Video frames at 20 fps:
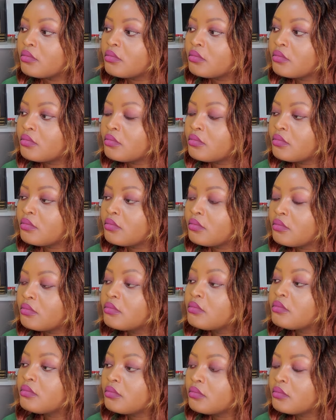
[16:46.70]

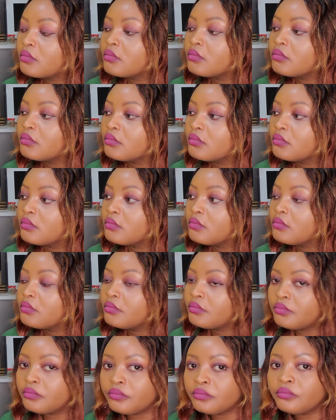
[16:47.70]

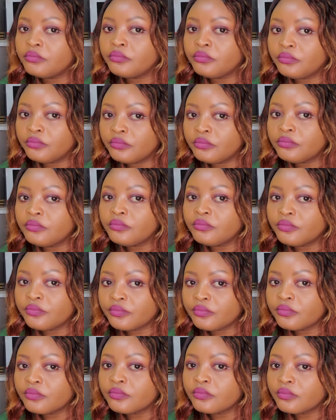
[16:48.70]

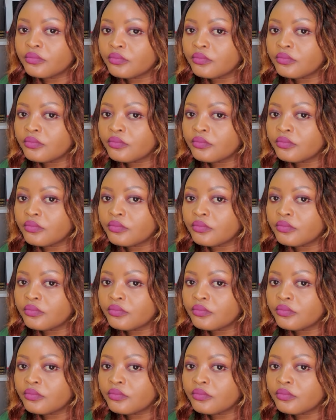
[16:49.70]
No words are spoken by the person on screen.